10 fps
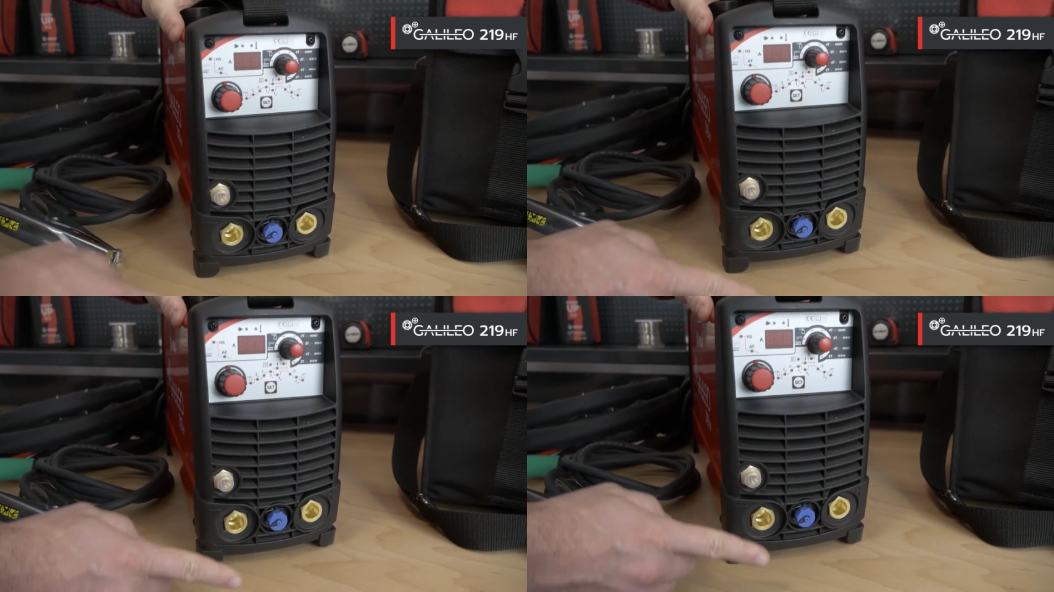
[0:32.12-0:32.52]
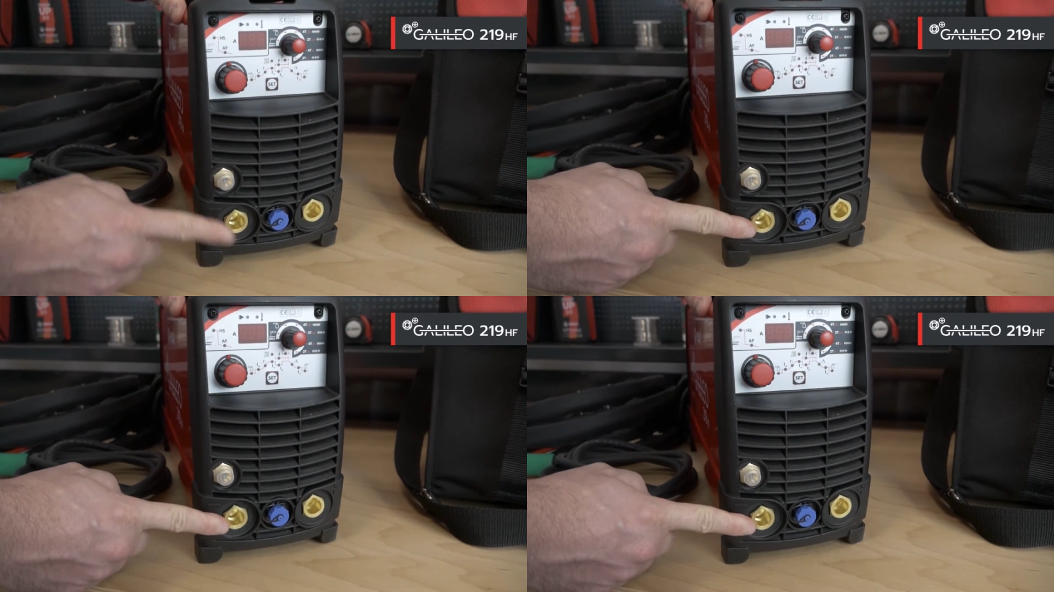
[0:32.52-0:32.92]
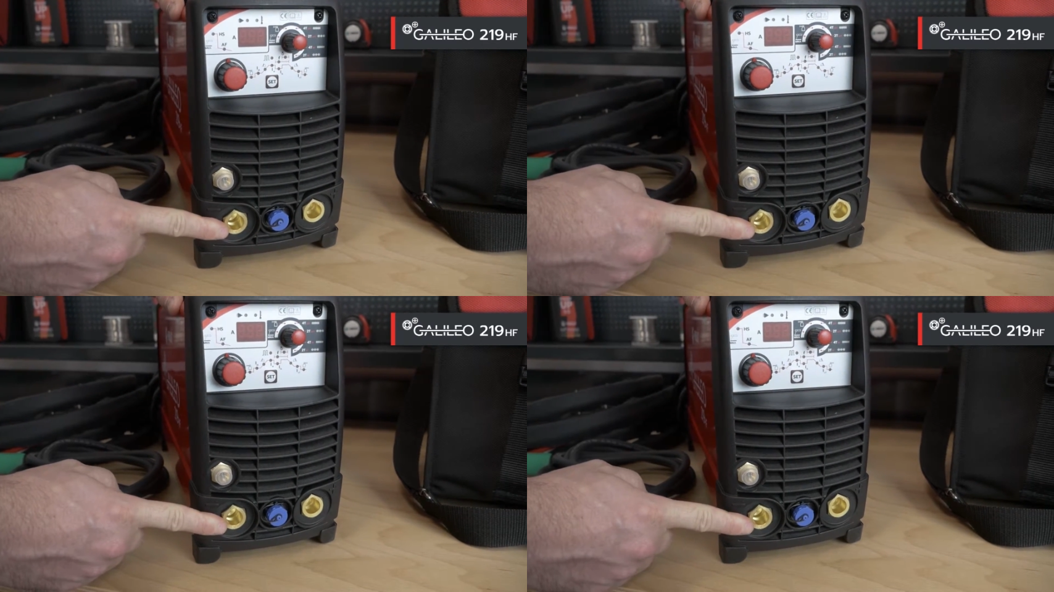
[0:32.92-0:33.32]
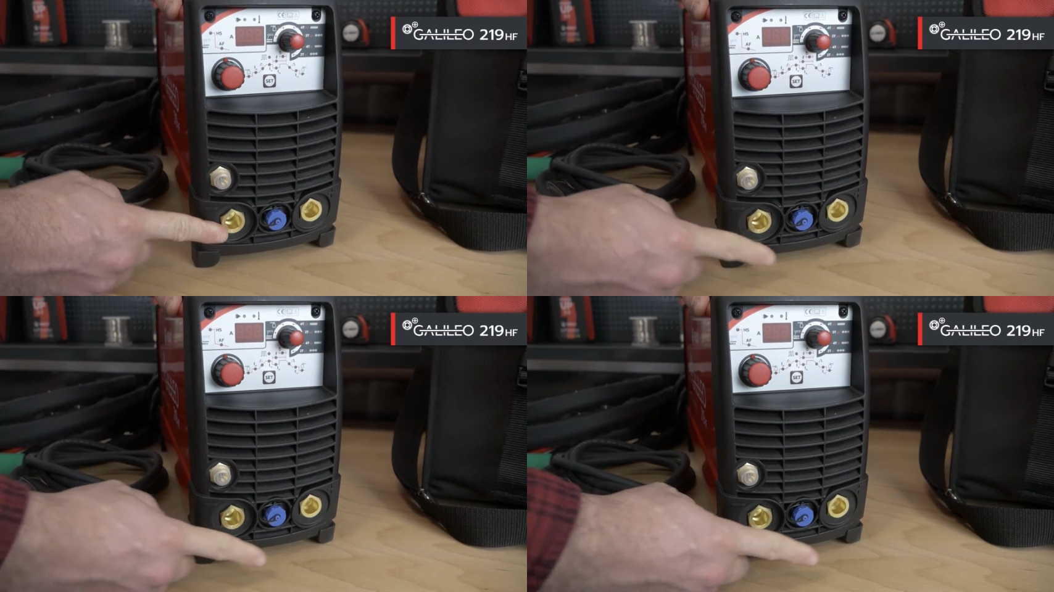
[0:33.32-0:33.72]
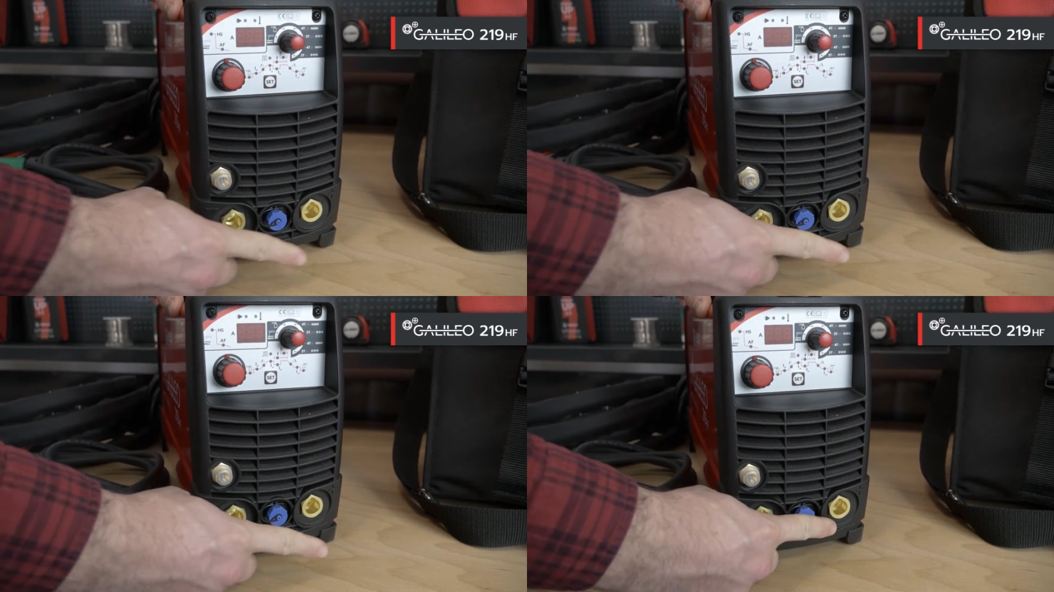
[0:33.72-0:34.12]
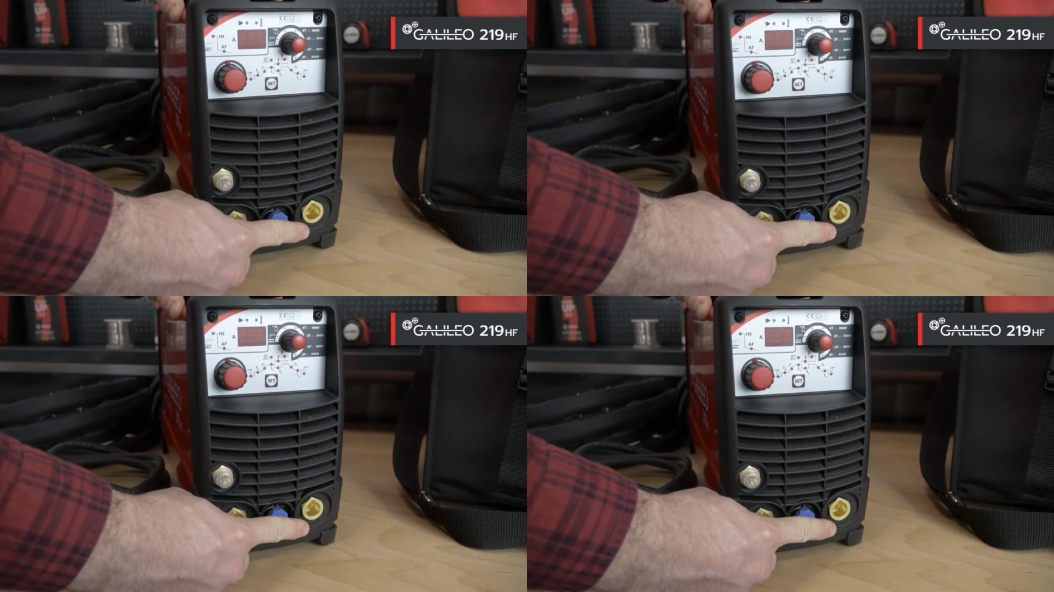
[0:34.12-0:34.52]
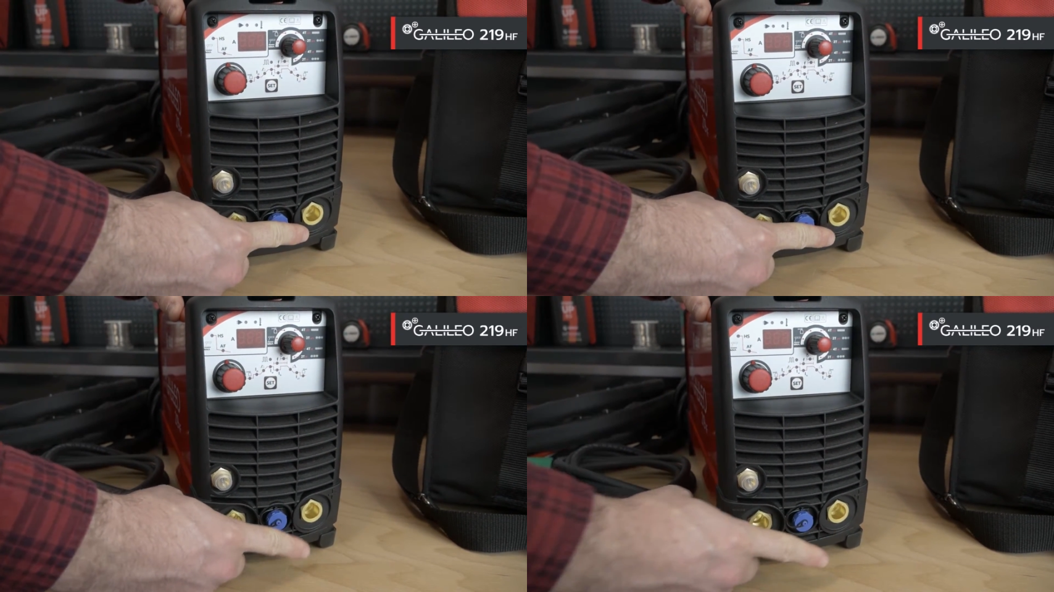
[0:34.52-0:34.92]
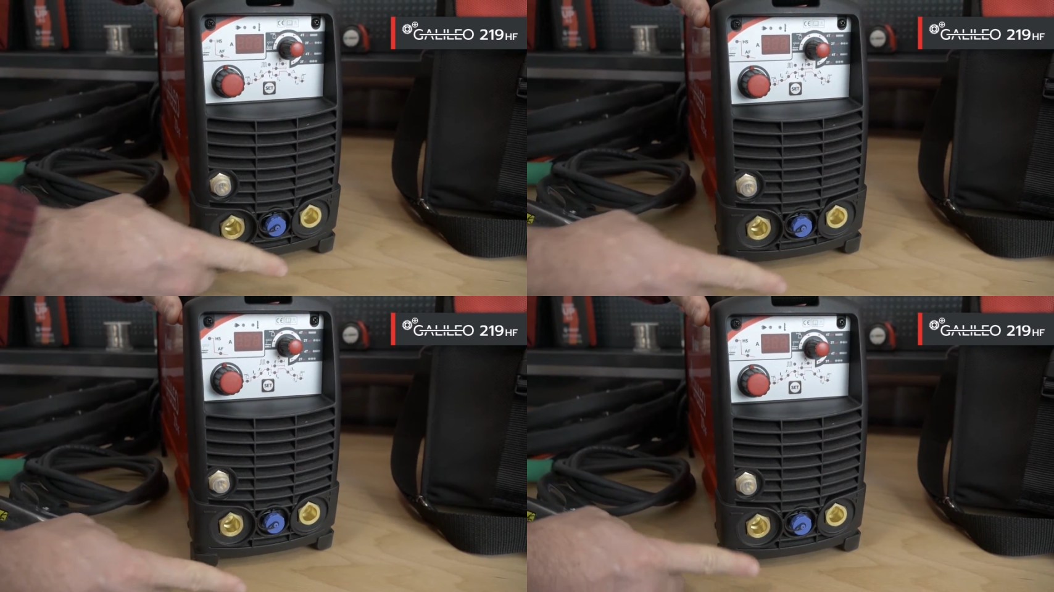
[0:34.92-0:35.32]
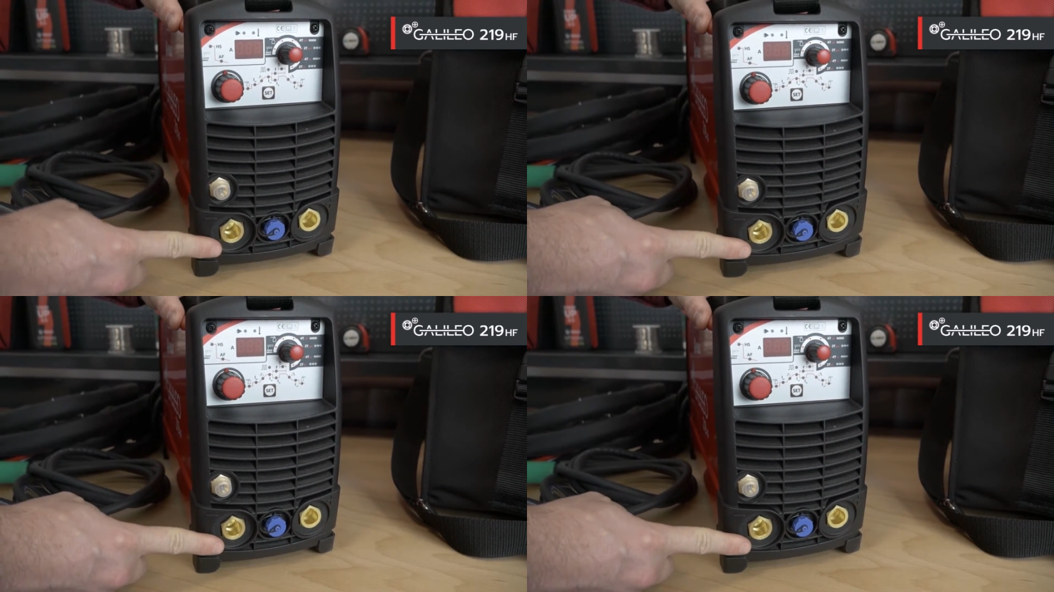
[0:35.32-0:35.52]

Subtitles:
No face is visible, so there are no lips to read.